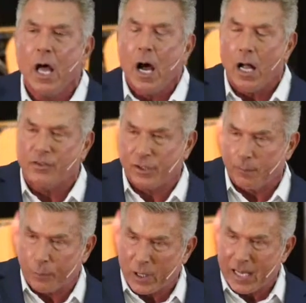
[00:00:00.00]
on
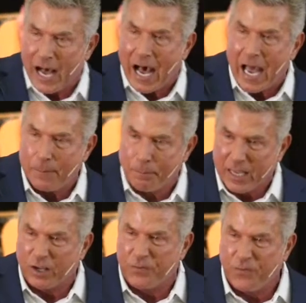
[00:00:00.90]
some pretty high
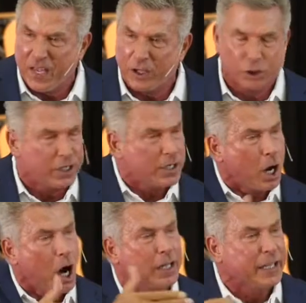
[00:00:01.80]
big fish in
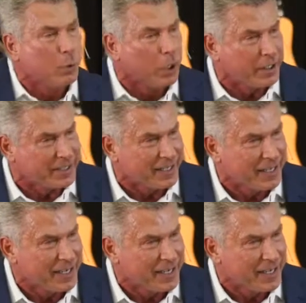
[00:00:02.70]
Hollywood.